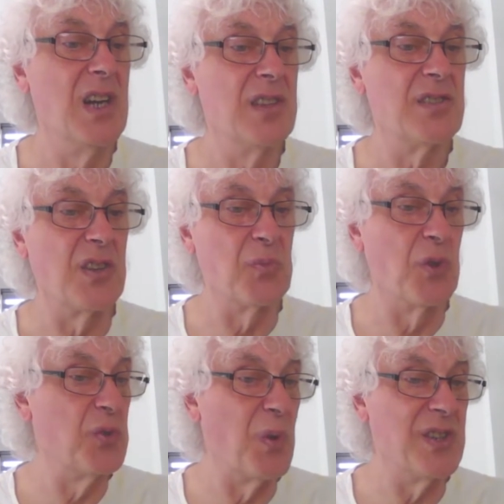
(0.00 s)
doesn't
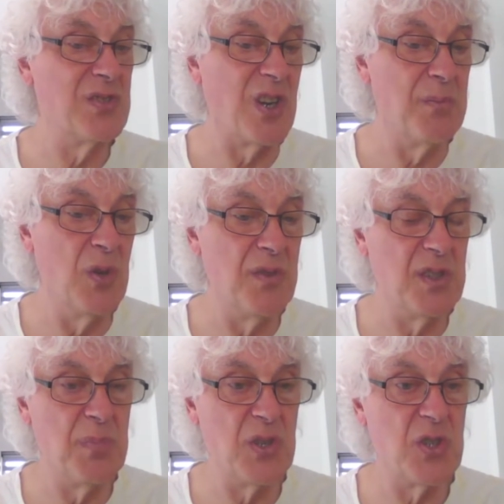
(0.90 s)
want to waste time moving
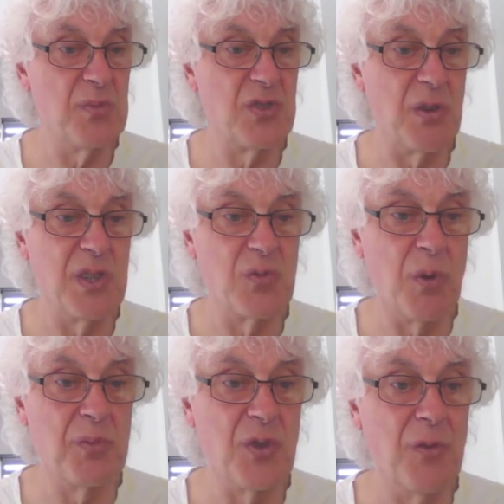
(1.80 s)
the bishop, so he
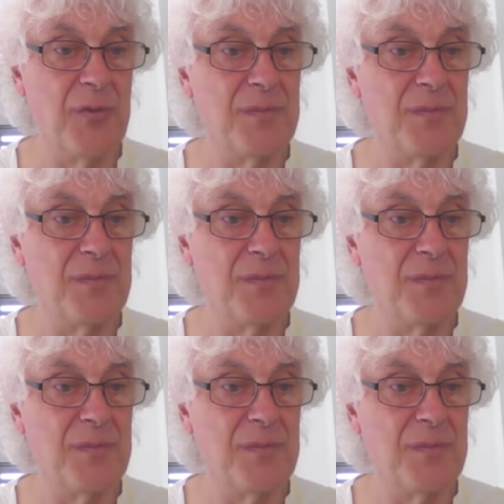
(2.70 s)
swaps off.